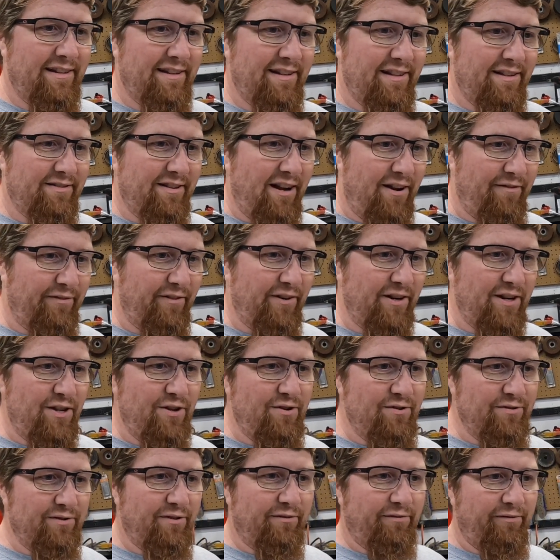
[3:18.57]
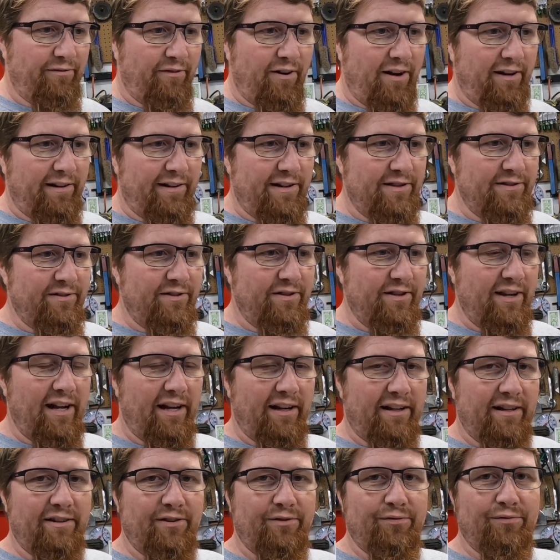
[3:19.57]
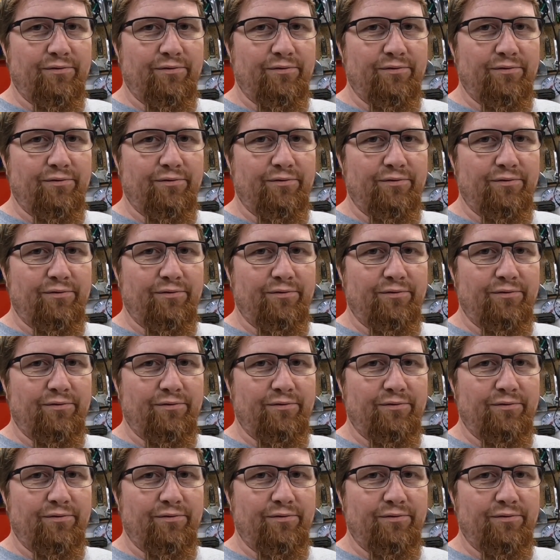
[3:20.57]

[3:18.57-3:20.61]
It's not very user-friendly, so you got to